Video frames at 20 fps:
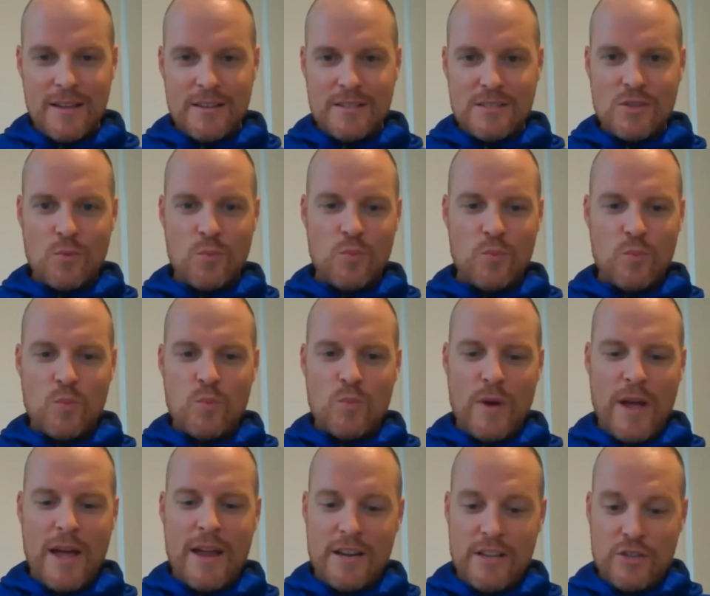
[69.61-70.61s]
So,
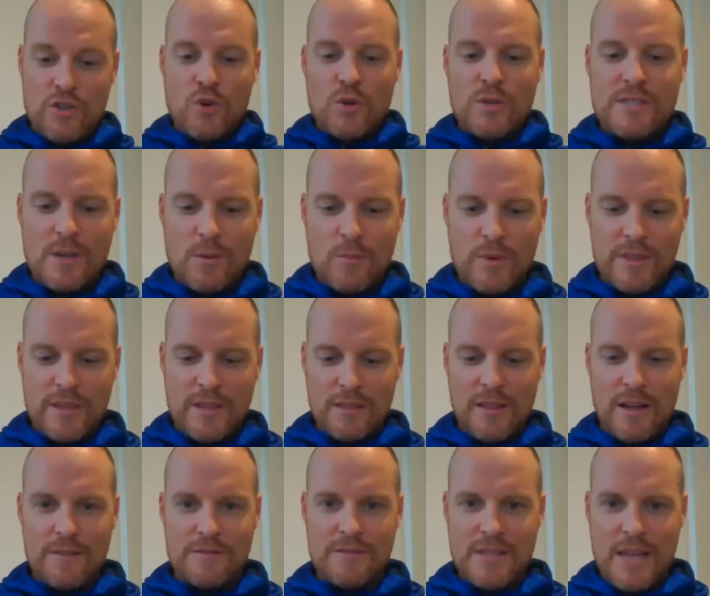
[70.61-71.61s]
and you're someone that
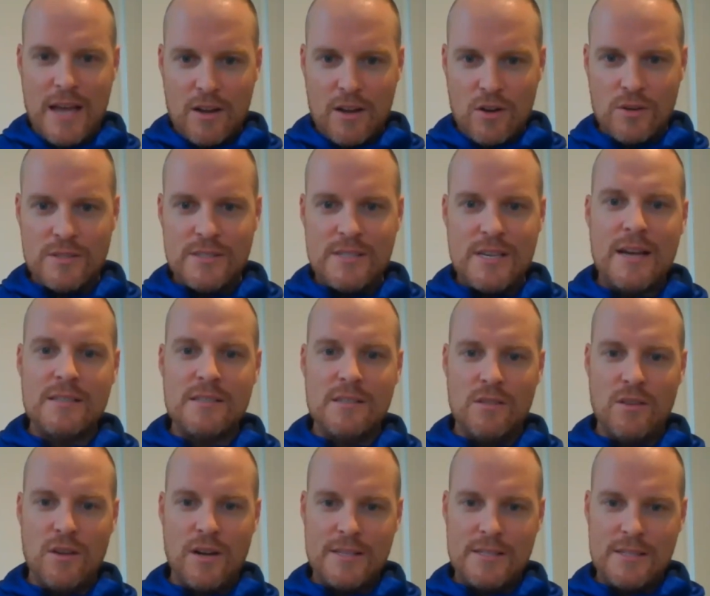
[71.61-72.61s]
loves that contact
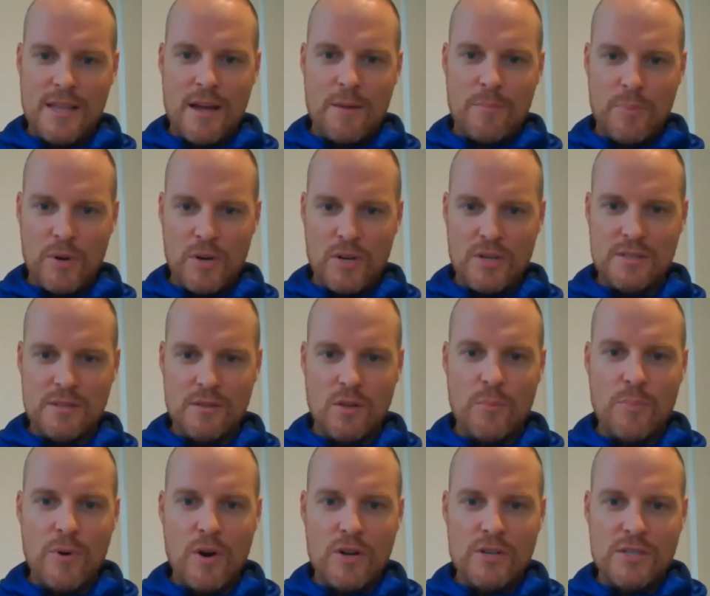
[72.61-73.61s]
and likes that personal
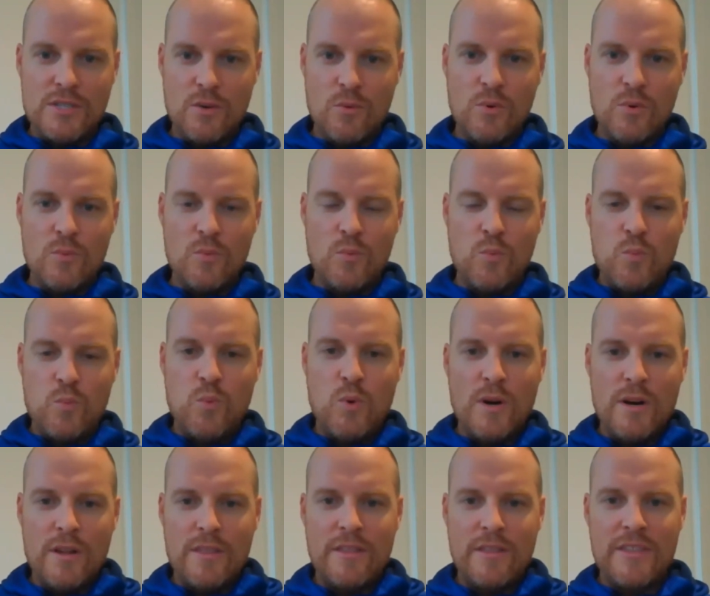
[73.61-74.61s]
approach. So
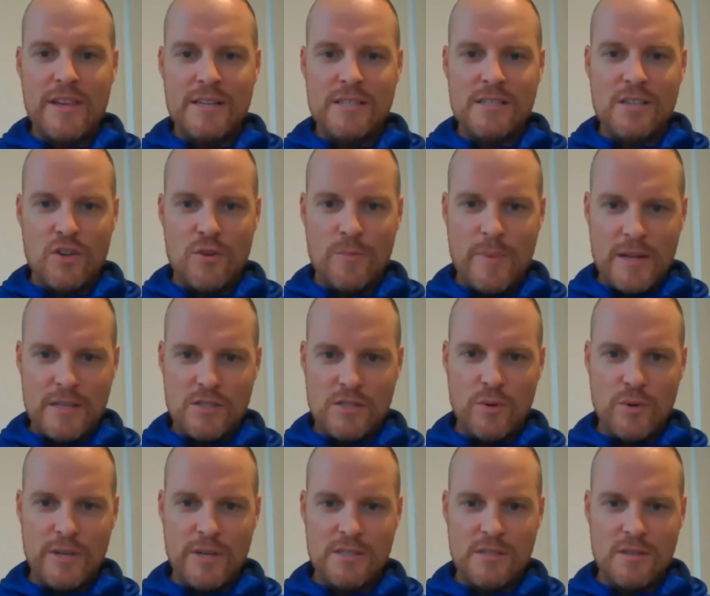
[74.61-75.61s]
what are the things that you've been
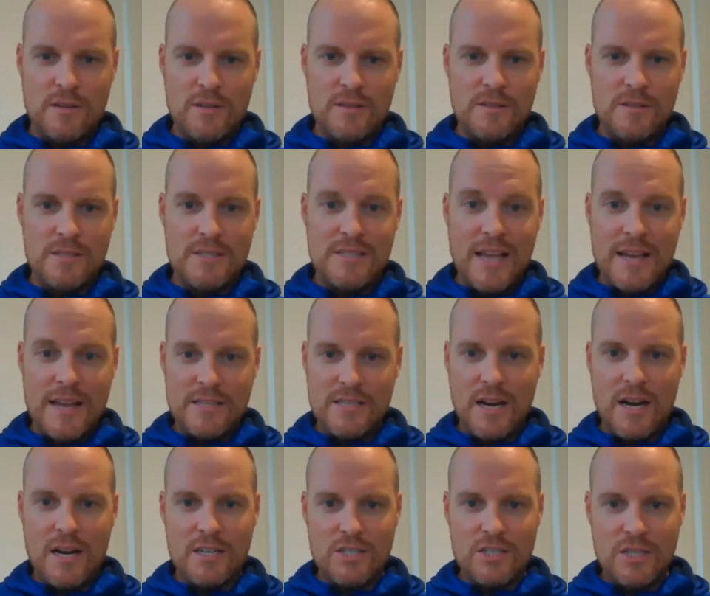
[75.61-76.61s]
doing to stay in
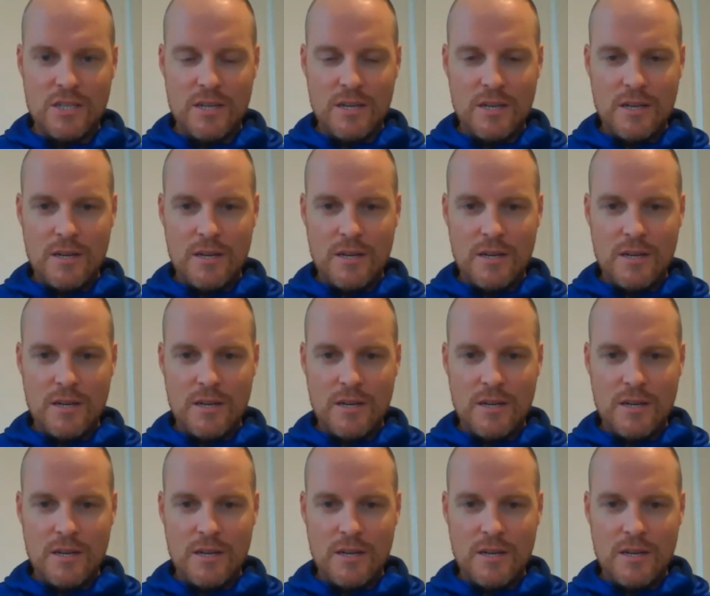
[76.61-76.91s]
touch?